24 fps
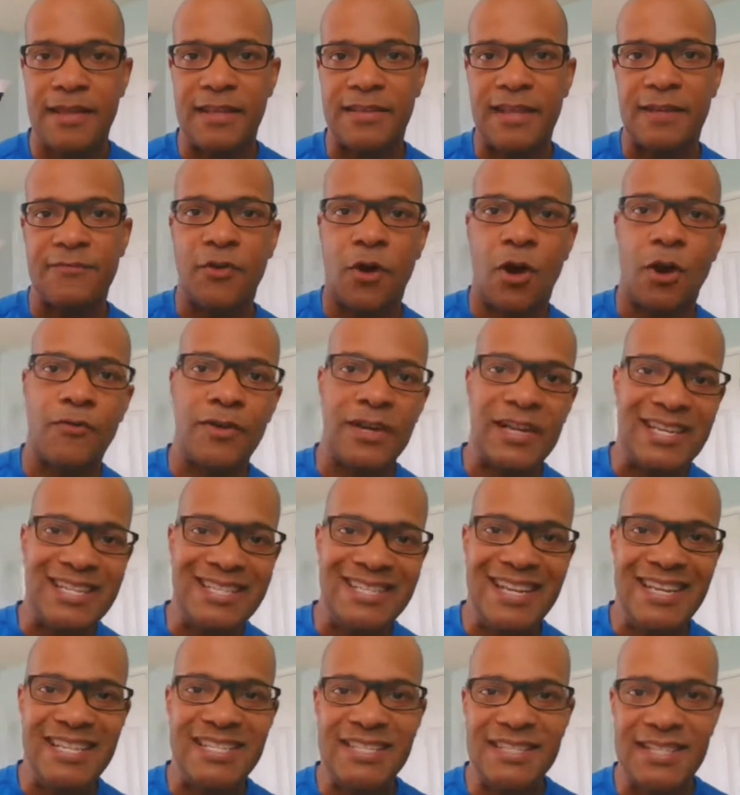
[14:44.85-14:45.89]
that they've already
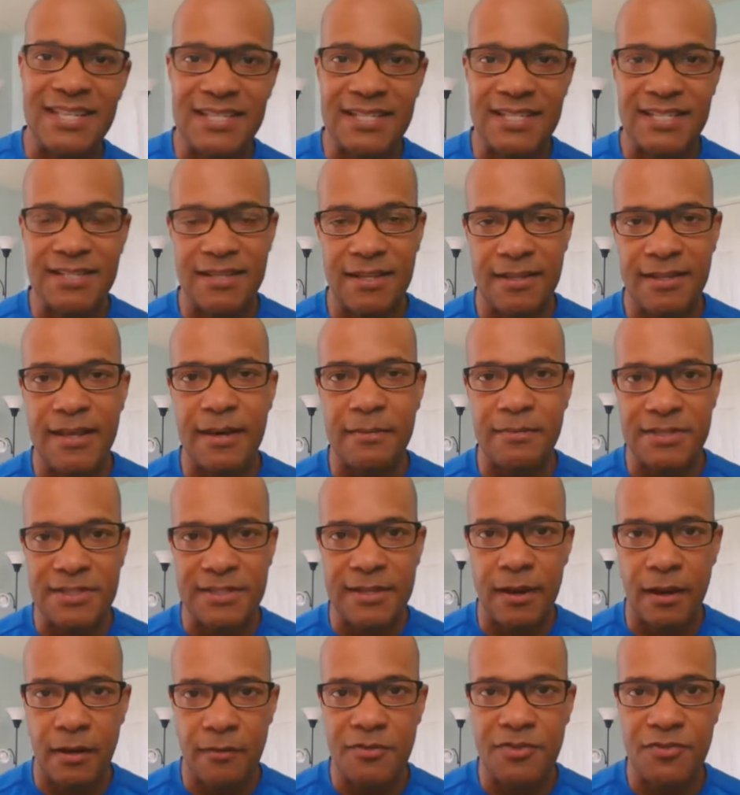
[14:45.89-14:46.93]
distanced
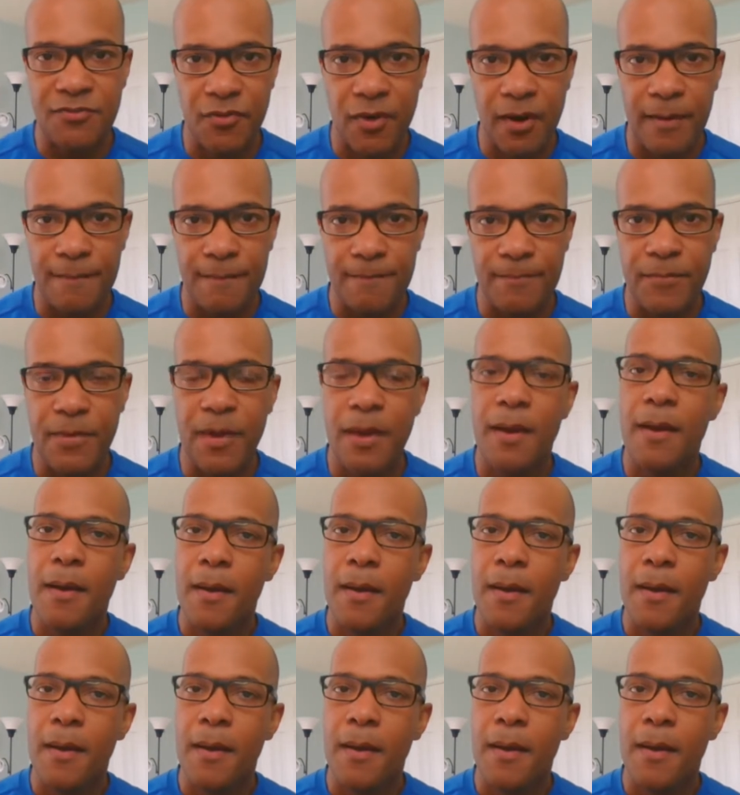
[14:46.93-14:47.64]
themselves from,